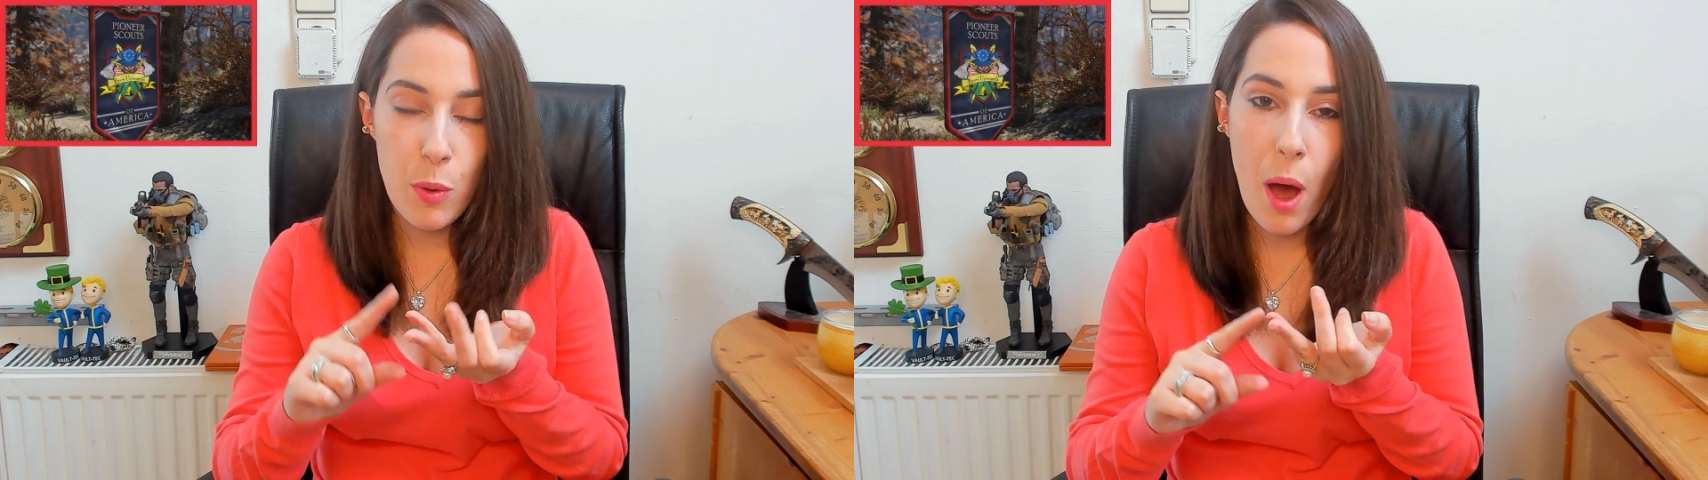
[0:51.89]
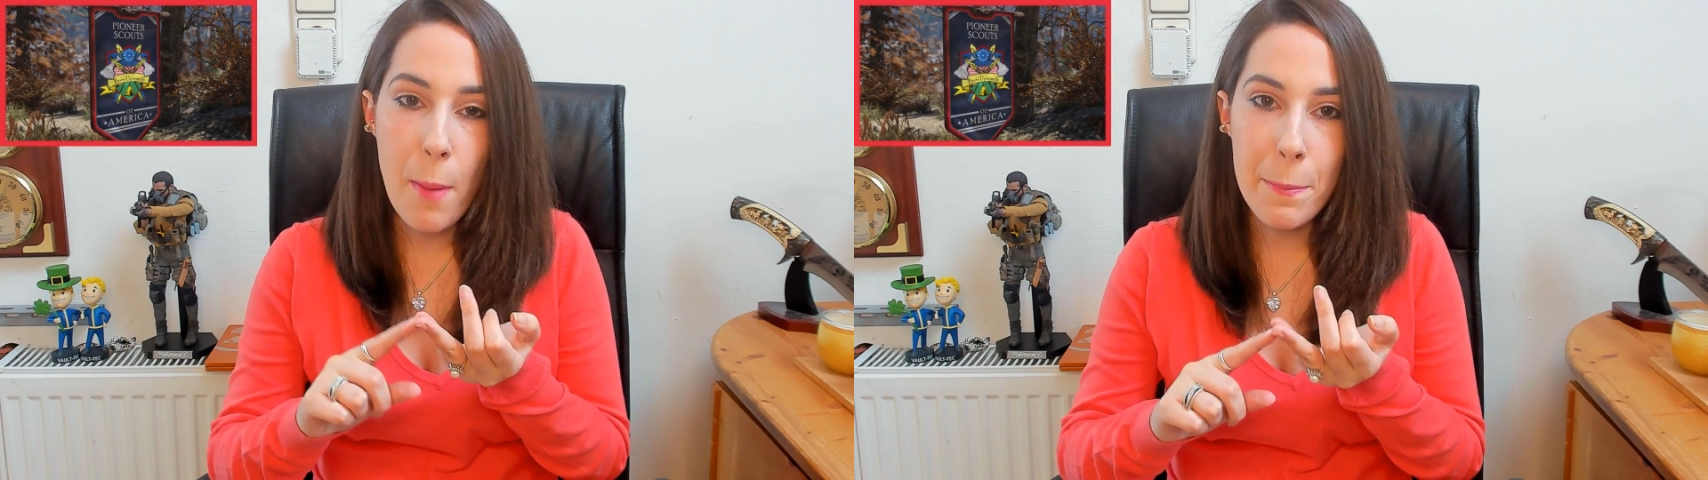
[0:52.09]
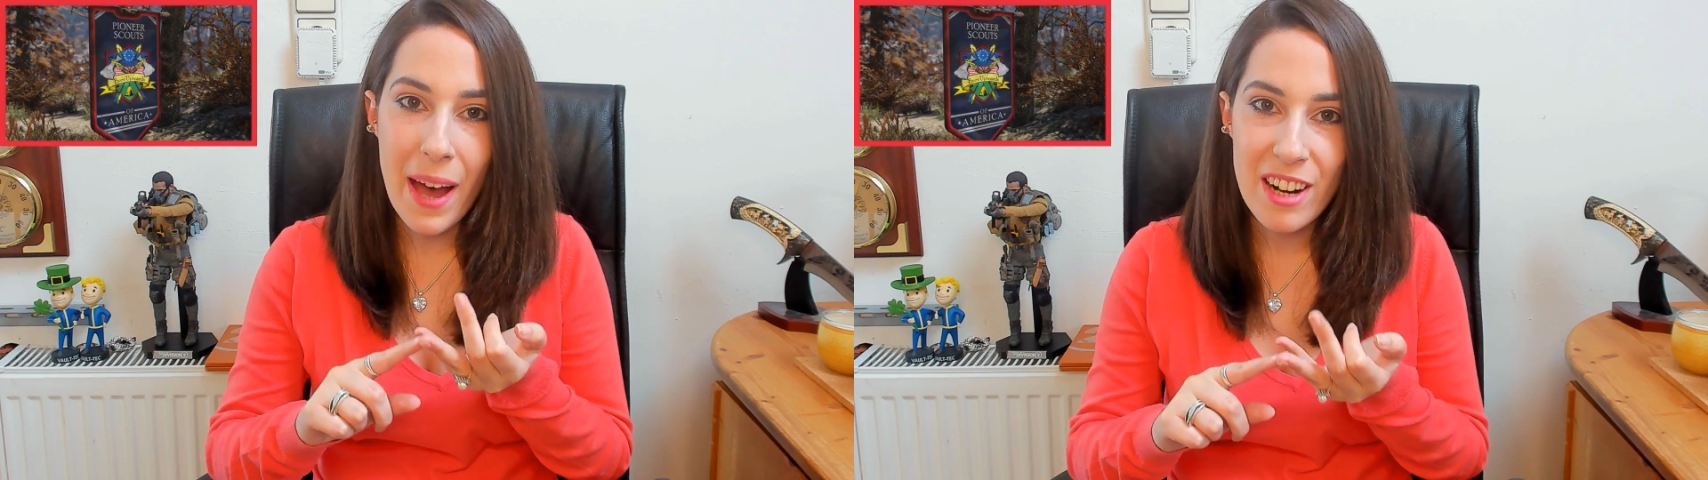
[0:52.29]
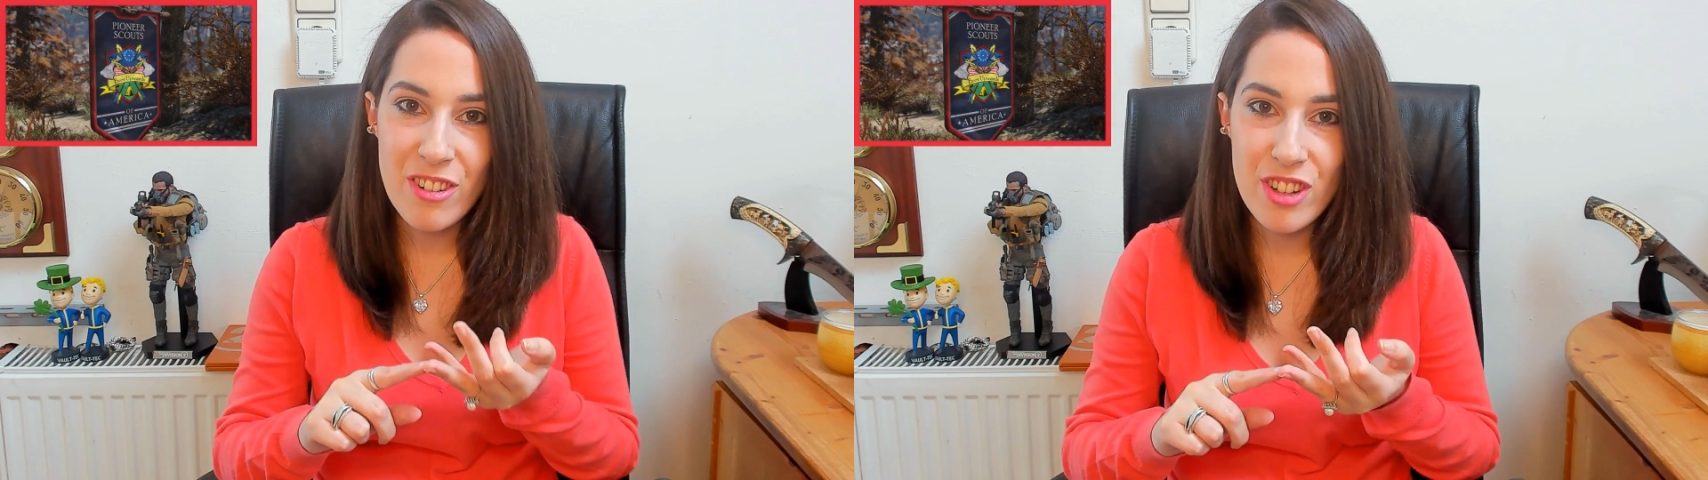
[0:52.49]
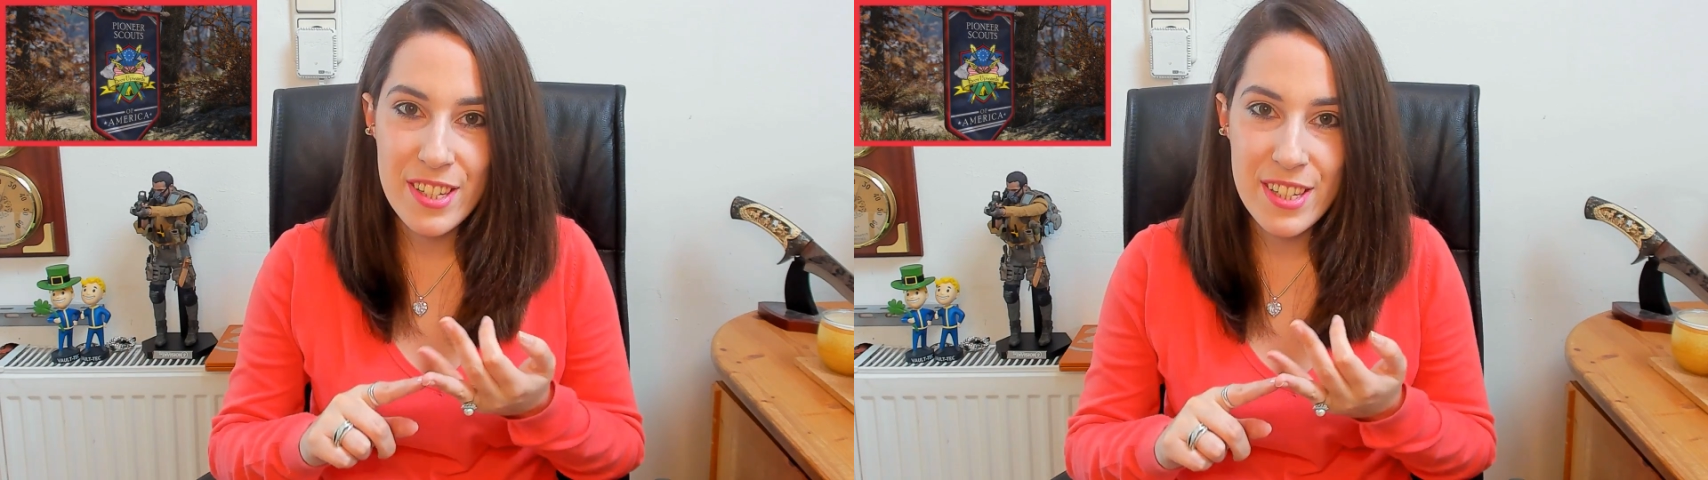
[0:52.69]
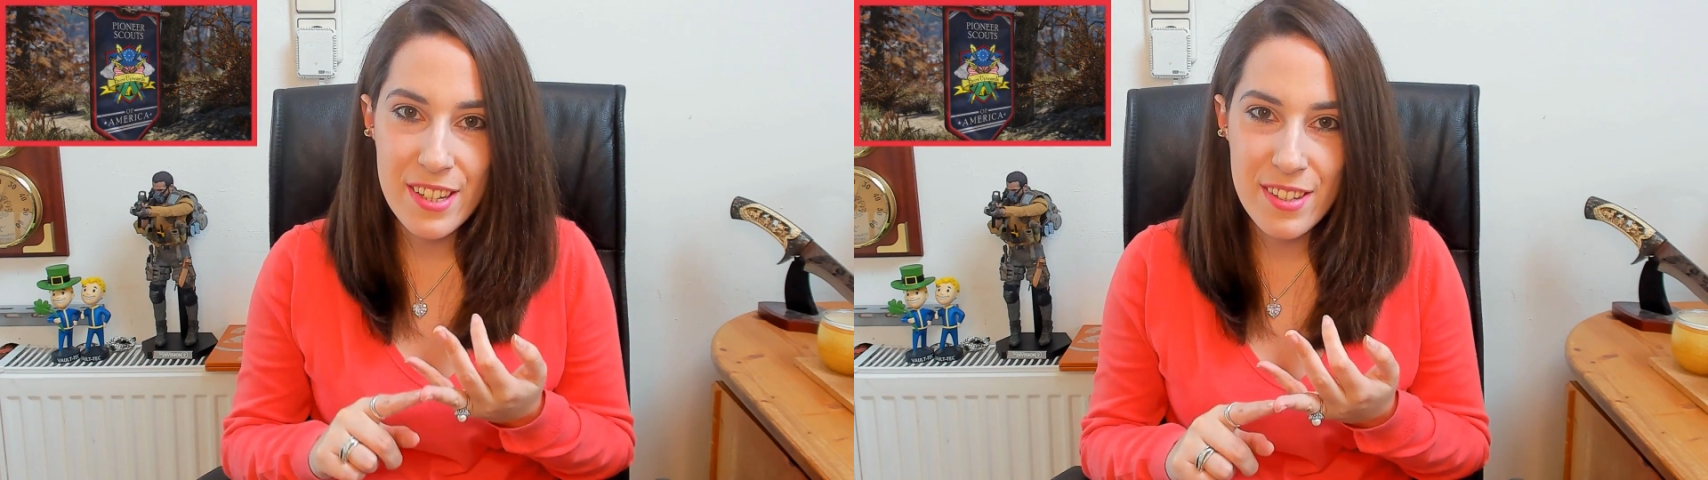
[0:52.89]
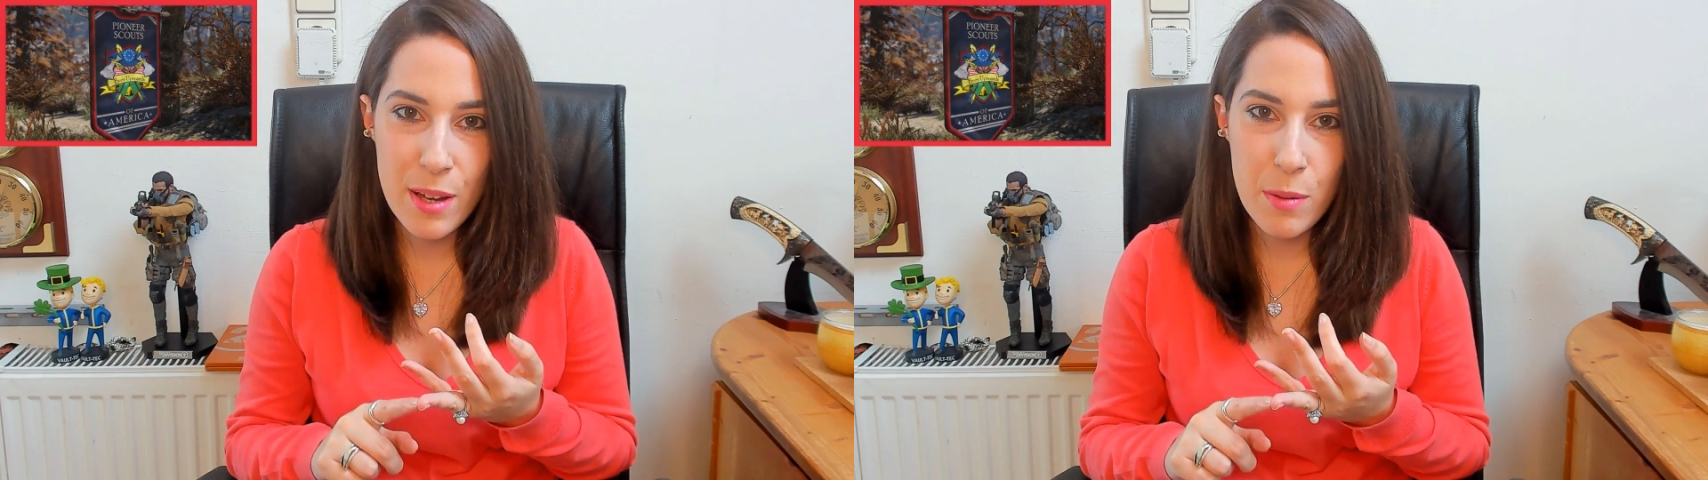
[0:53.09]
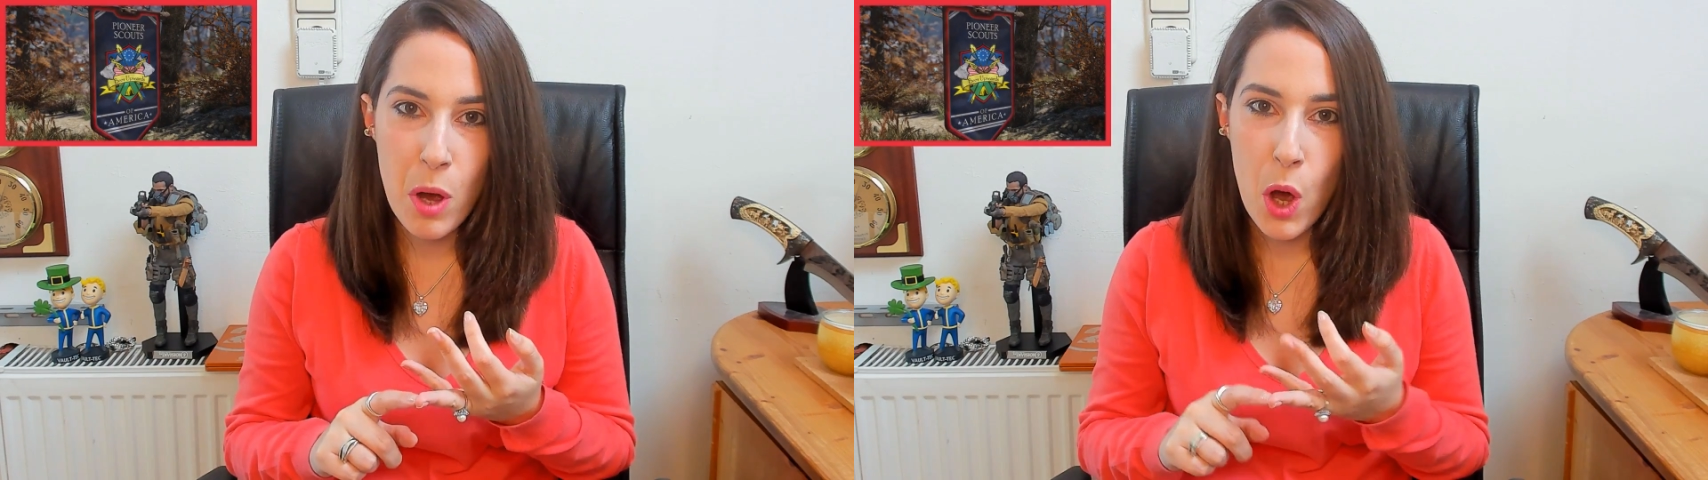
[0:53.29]
badge
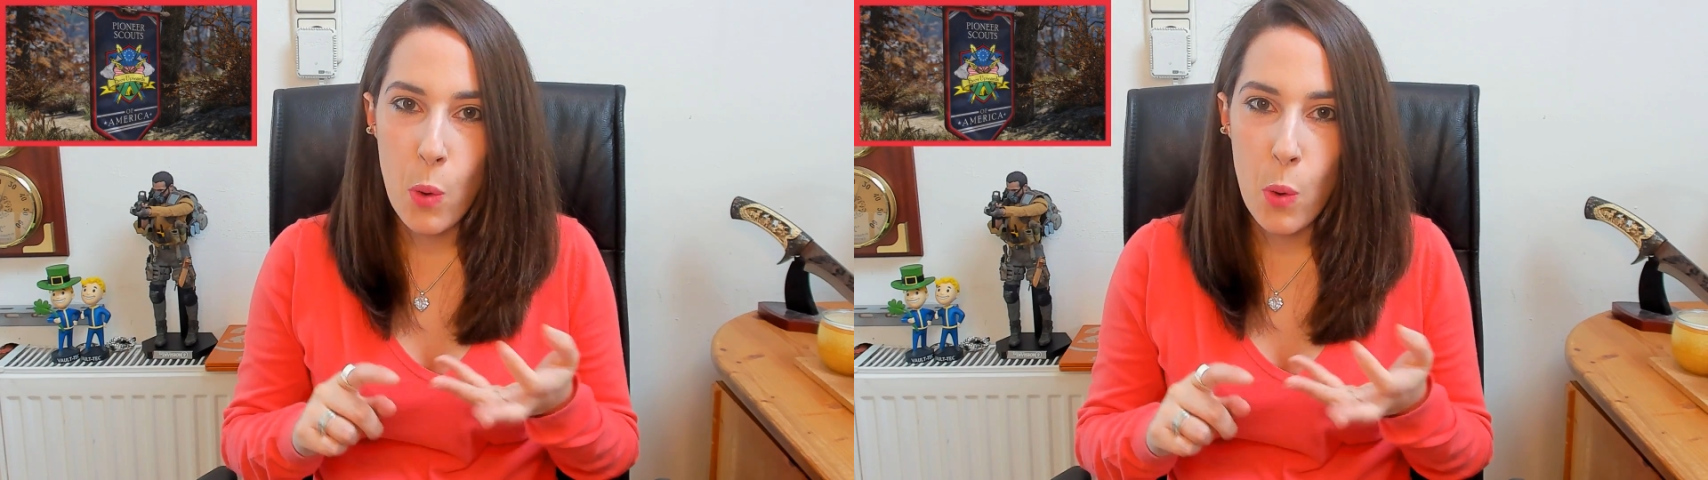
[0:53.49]
system